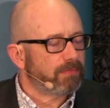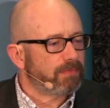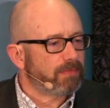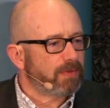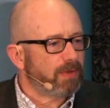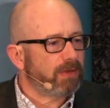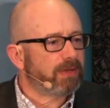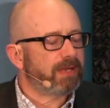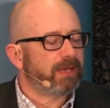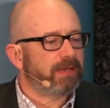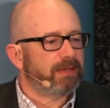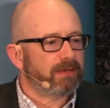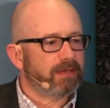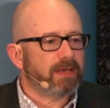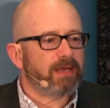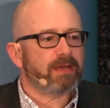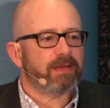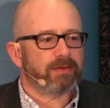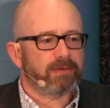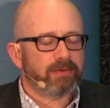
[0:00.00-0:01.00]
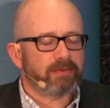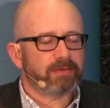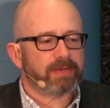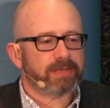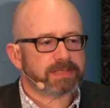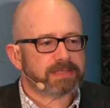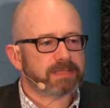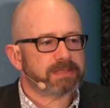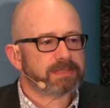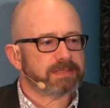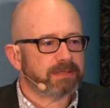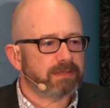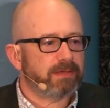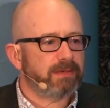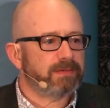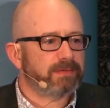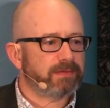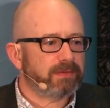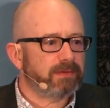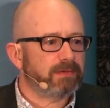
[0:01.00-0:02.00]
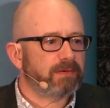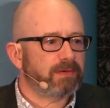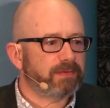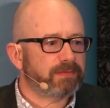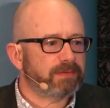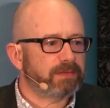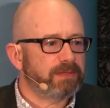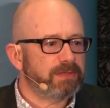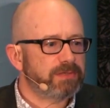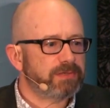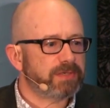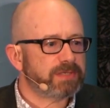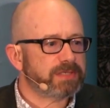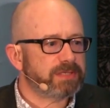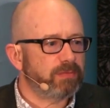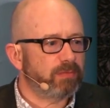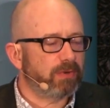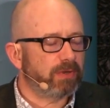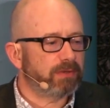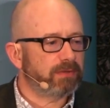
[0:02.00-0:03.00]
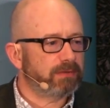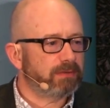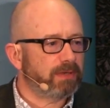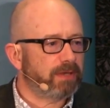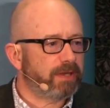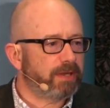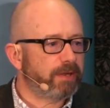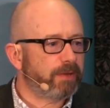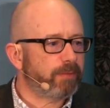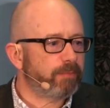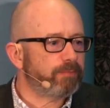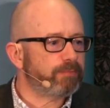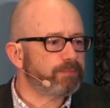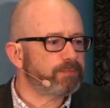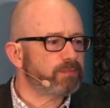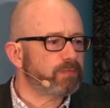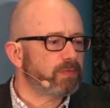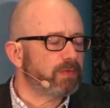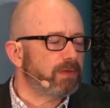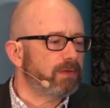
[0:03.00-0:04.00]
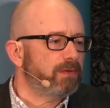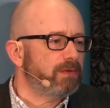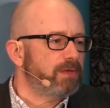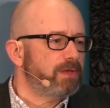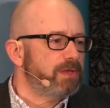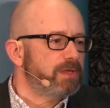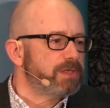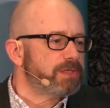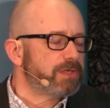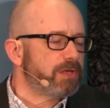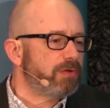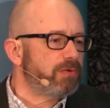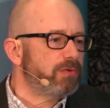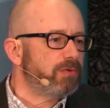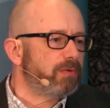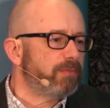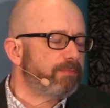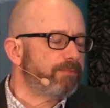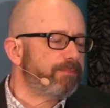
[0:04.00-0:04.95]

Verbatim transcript: okay, yeah, no, that's that's it's a that's an interesting one. Um, so